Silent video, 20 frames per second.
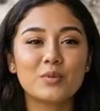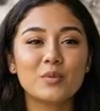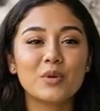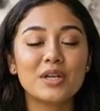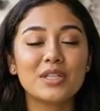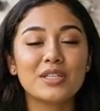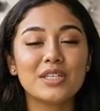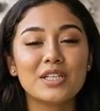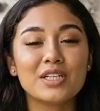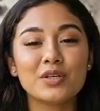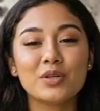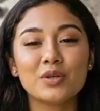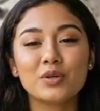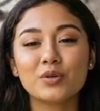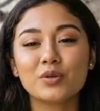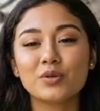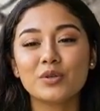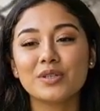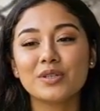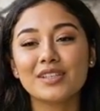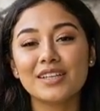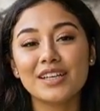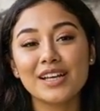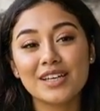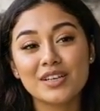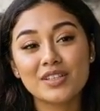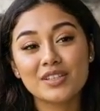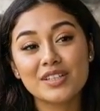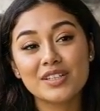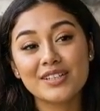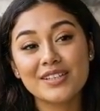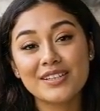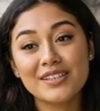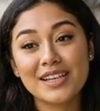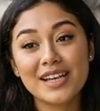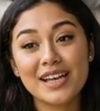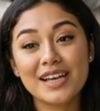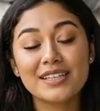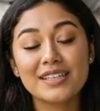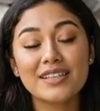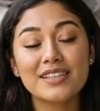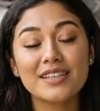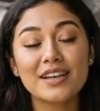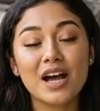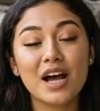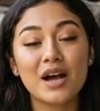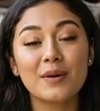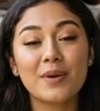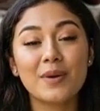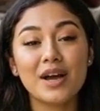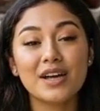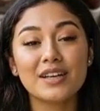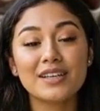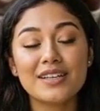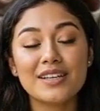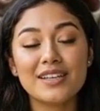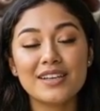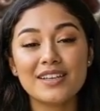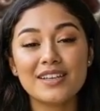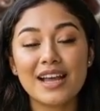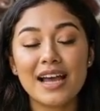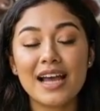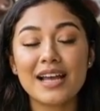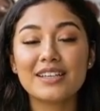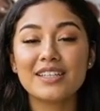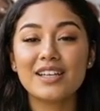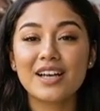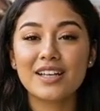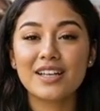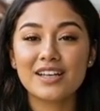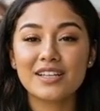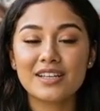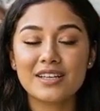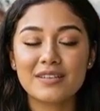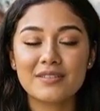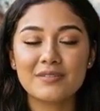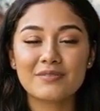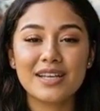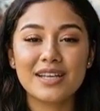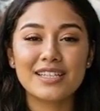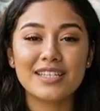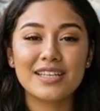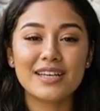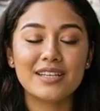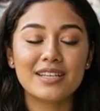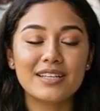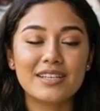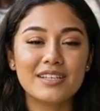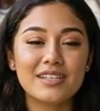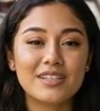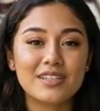Works on tools, hinges, gates, car parts, cast iron, fences.